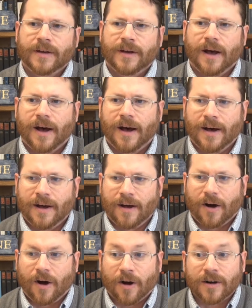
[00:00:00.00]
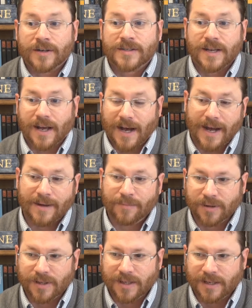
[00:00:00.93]
Art, I
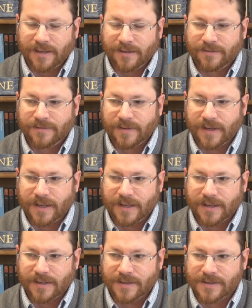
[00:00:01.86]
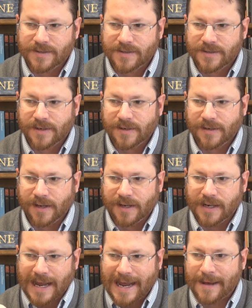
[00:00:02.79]
believe, is
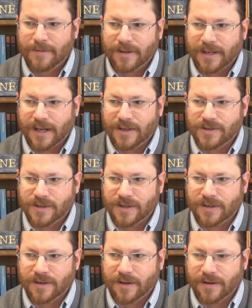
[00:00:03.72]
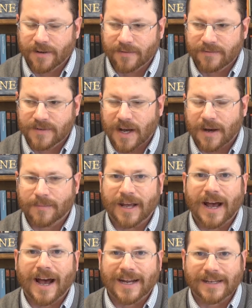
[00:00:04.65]
an application of
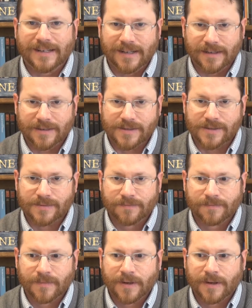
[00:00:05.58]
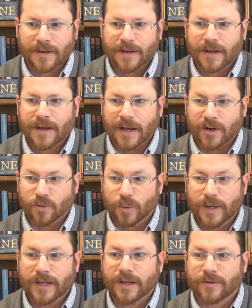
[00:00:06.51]
dominant ideas. And
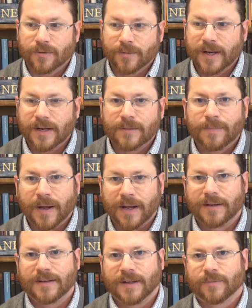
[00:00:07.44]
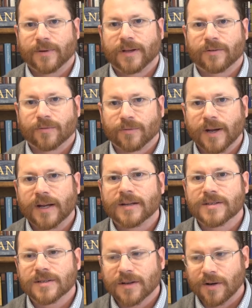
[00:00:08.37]
we can read a painting, we can read
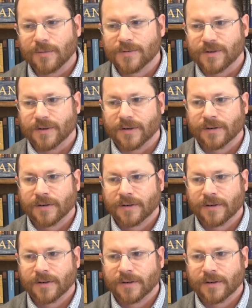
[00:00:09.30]
a sculpture